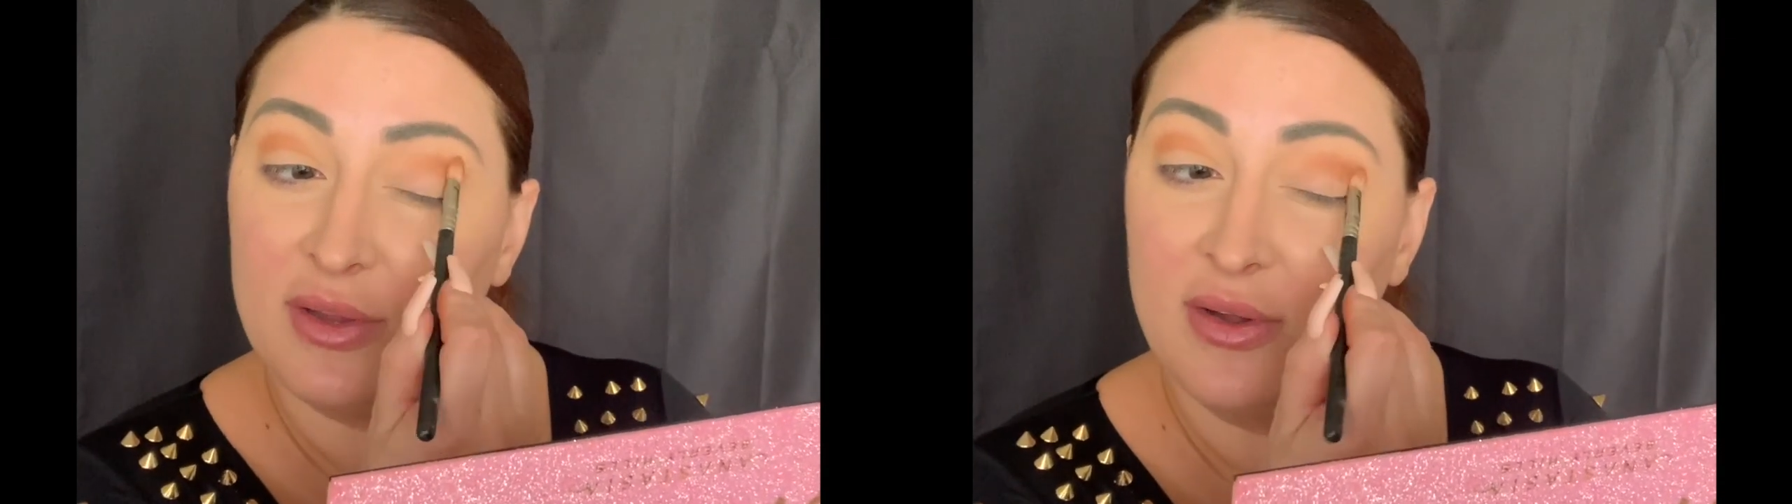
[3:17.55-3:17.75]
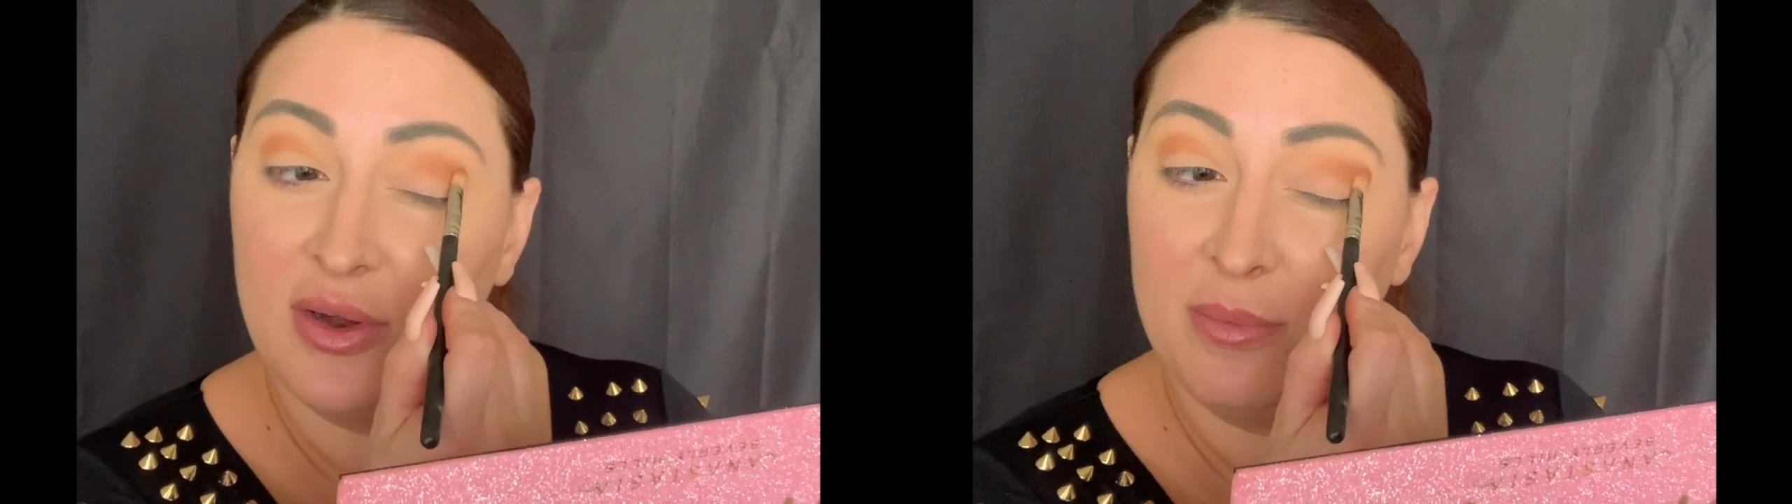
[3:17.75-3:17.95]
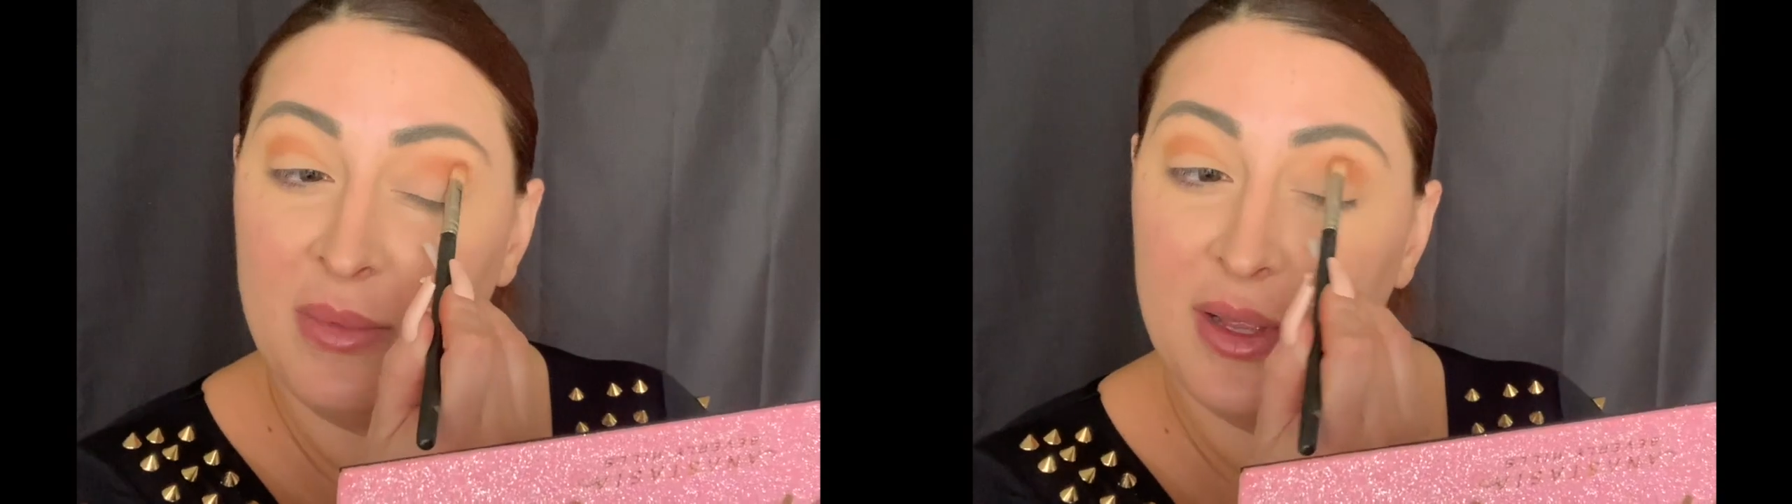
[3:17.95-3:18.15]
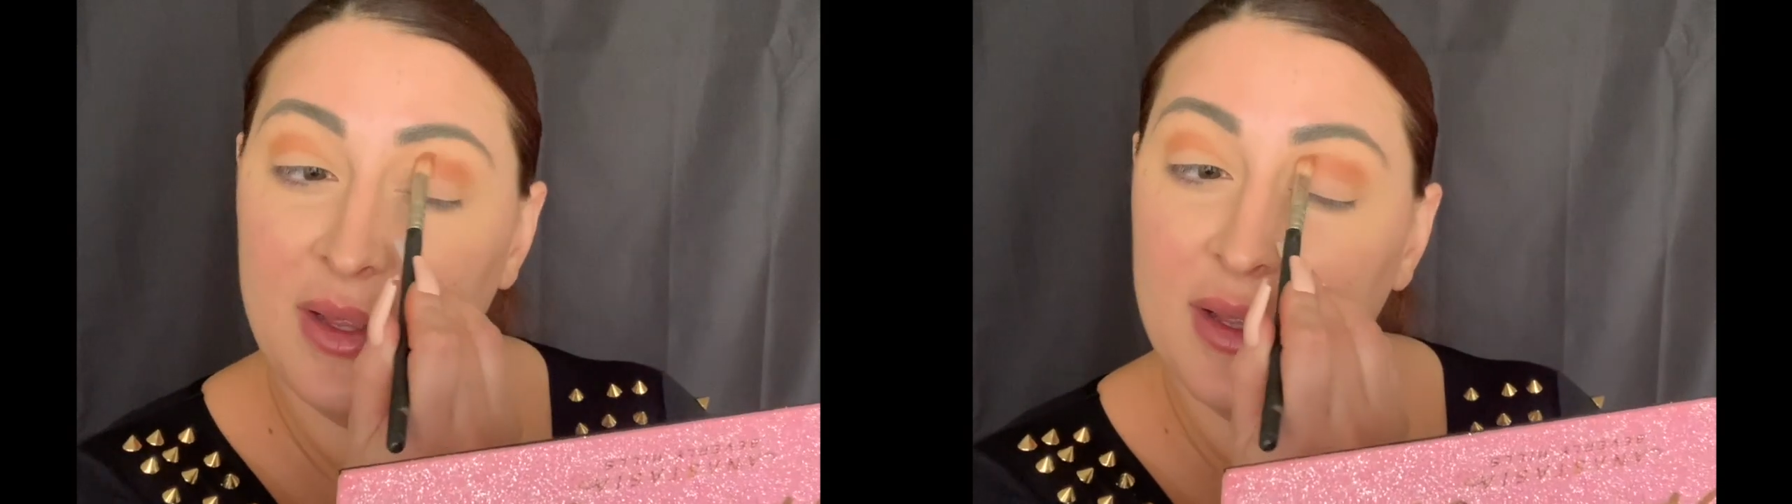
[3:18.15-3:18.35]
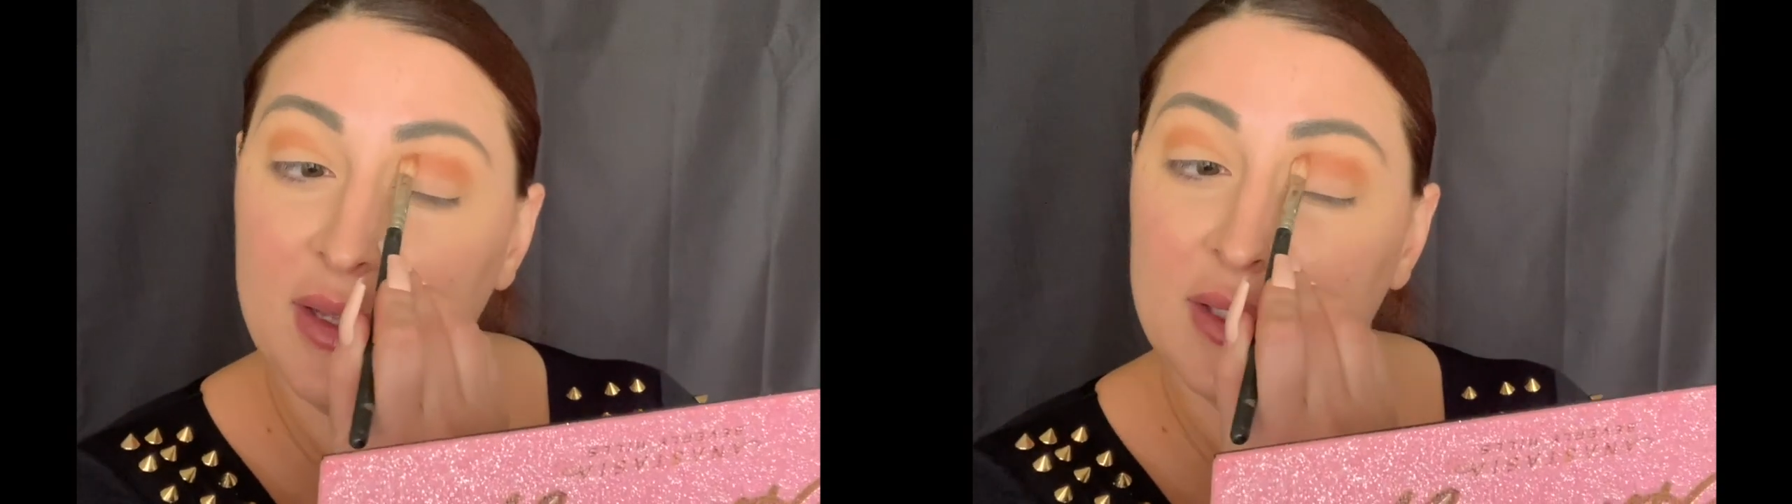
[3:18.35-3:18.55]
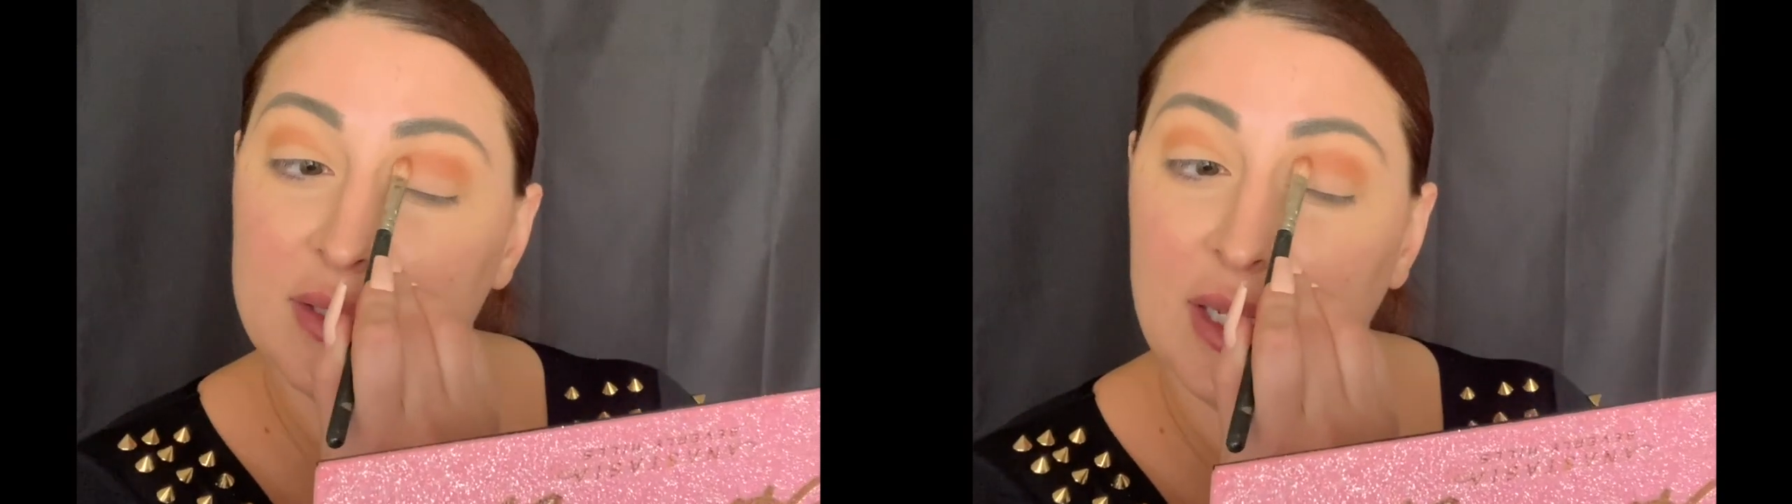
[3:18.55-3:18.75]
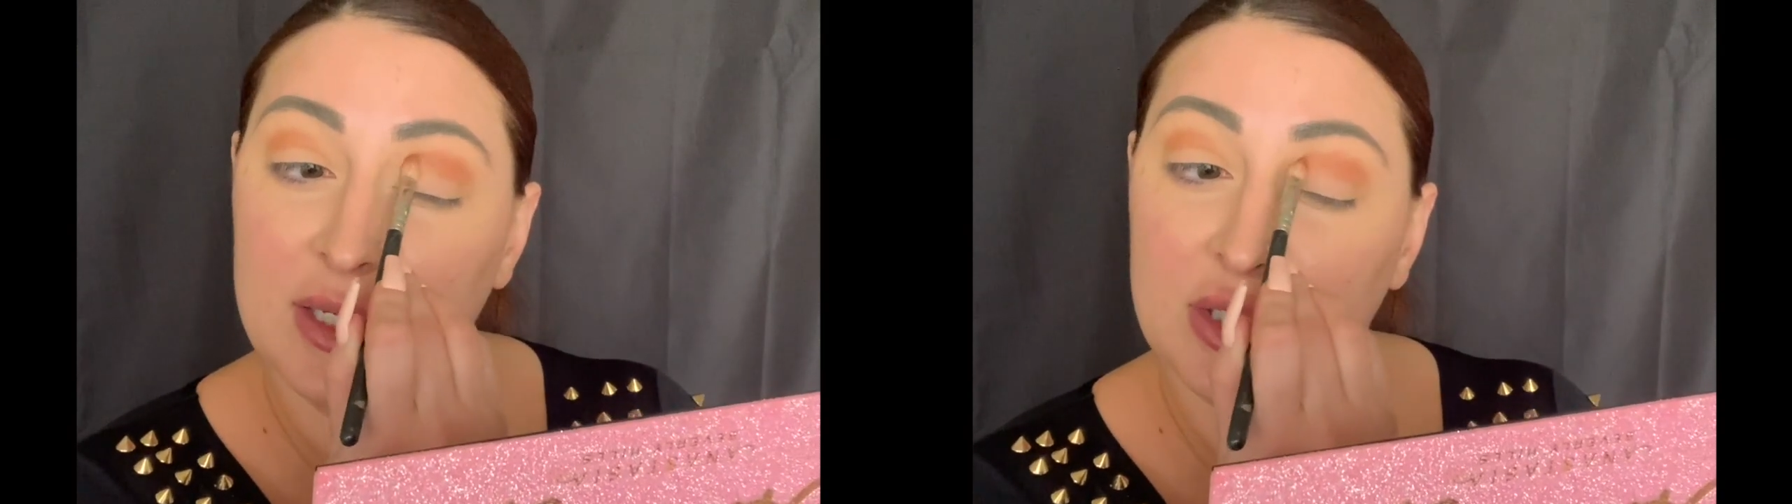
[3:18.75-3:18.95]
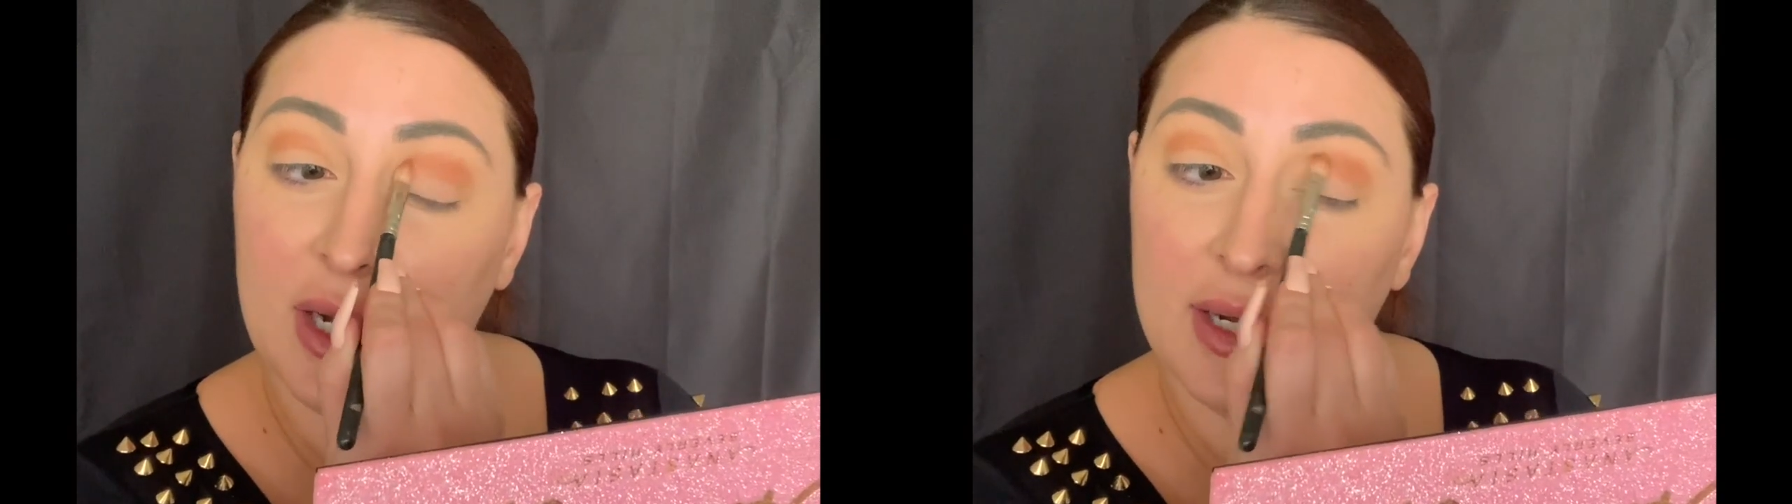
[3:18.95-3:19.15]
room
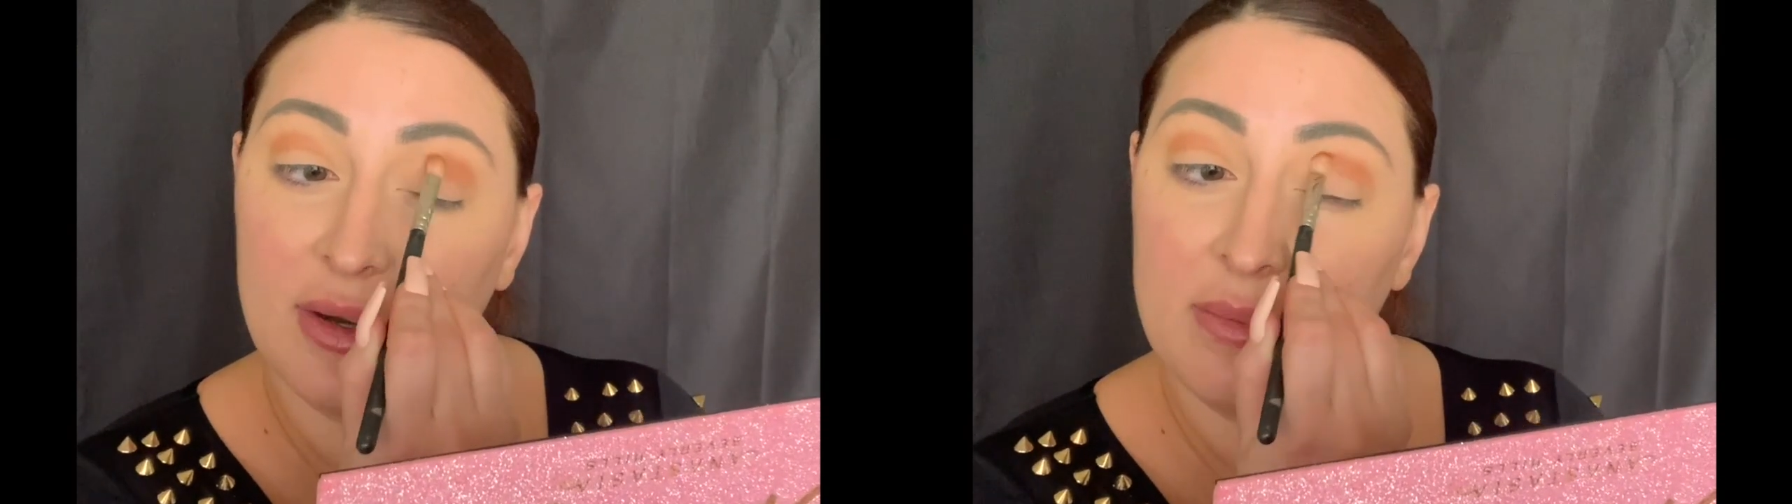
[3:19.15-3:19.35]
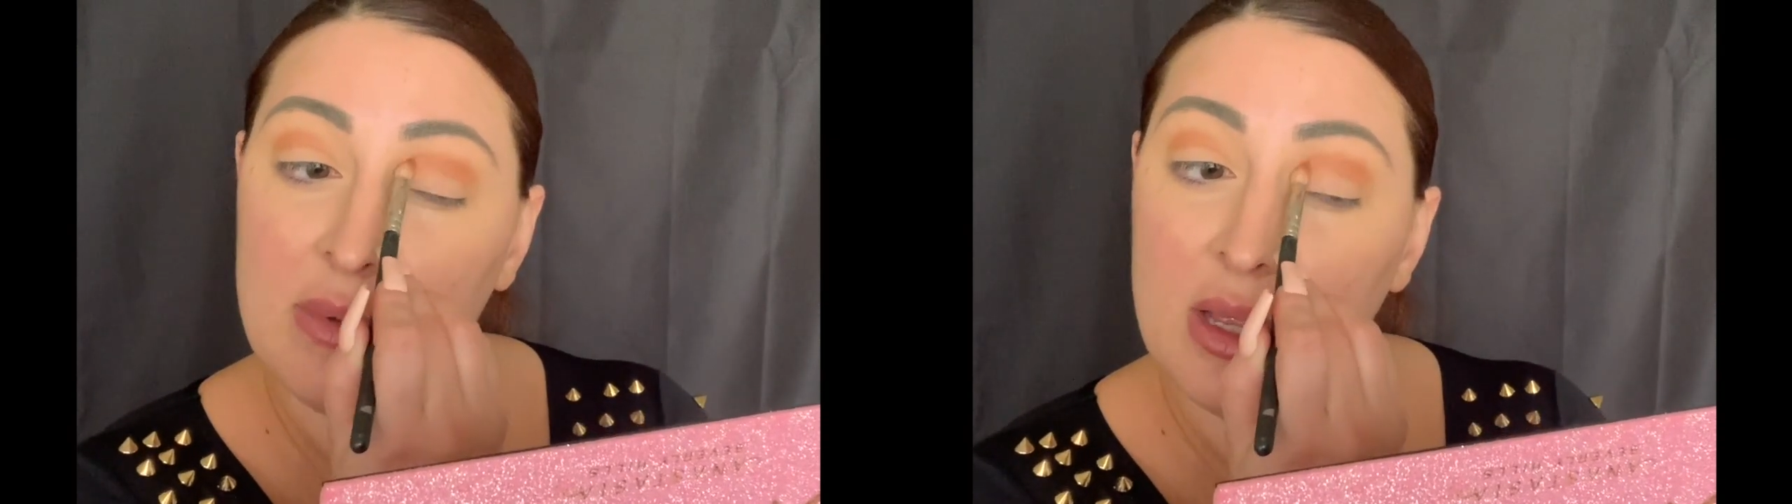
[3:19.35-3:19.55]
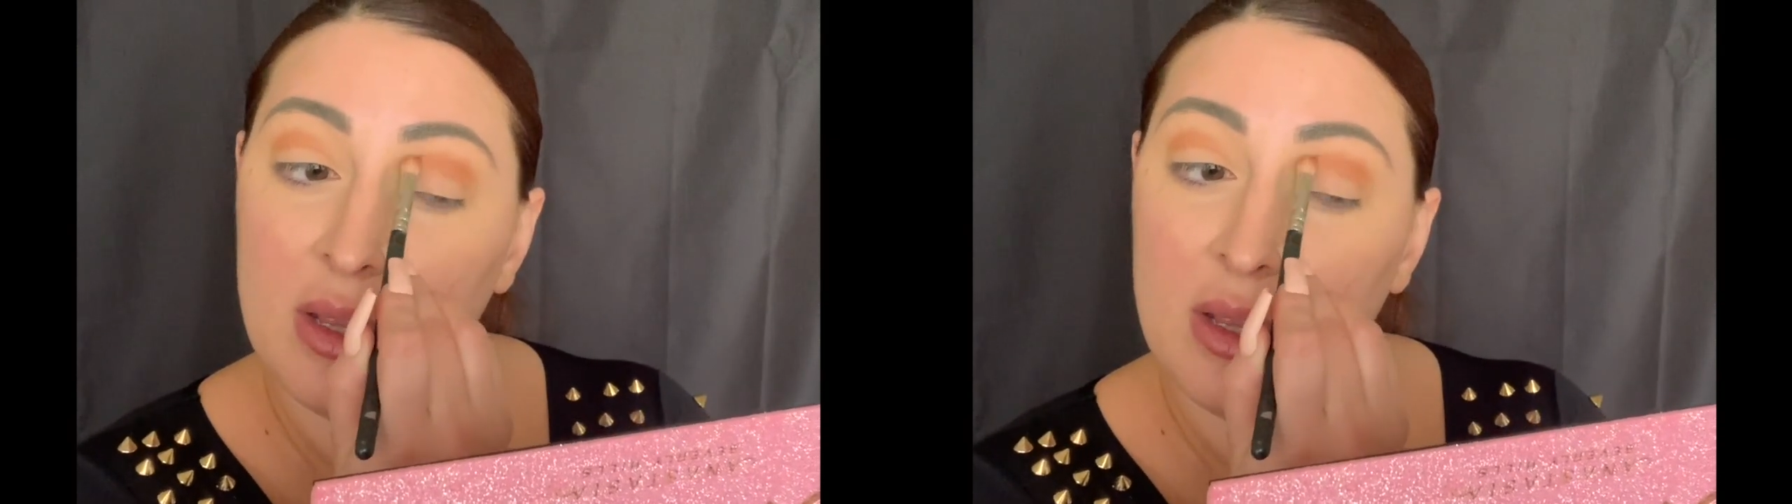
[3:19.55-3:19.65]
/ dining room,